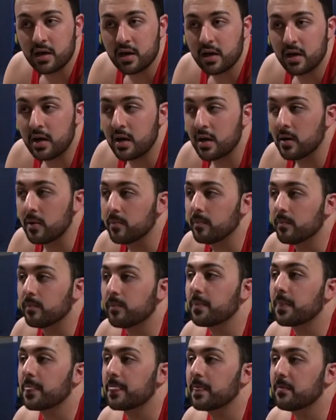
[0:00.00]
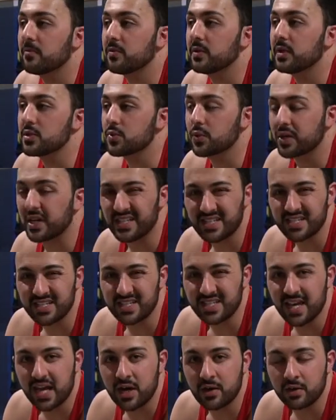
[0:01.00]
Um, for this one, I
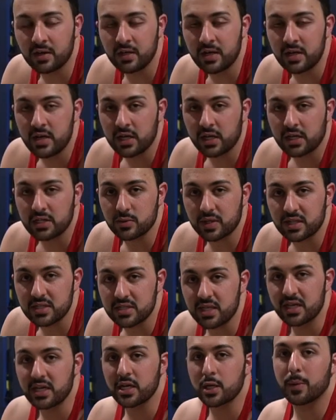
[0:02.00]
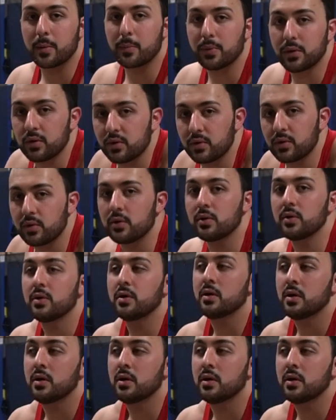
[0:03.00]
sit down because when I stand up, I put a little